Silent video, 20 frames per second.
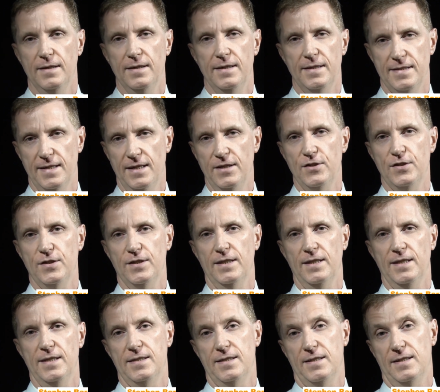that
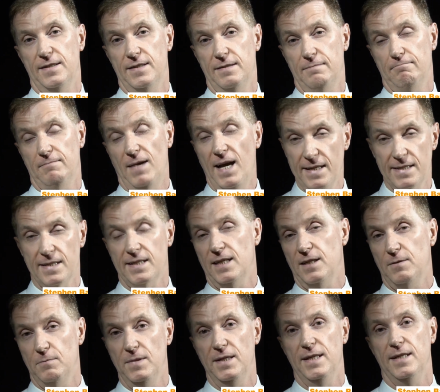essentially is this
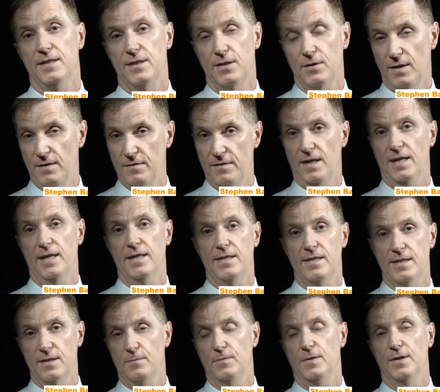asking me to
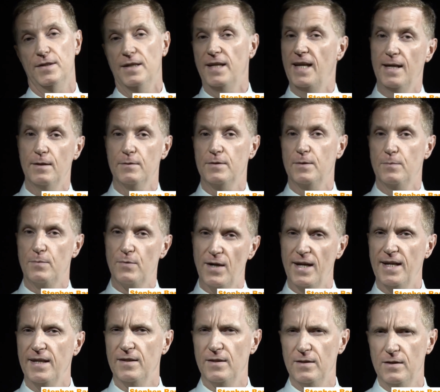advise someone on how to
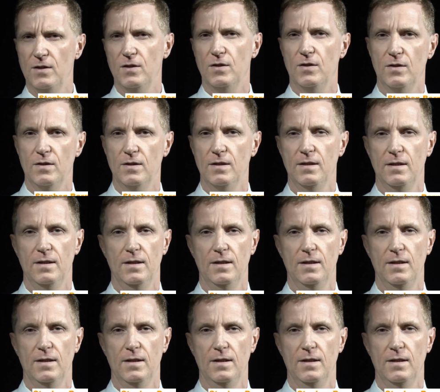break the law.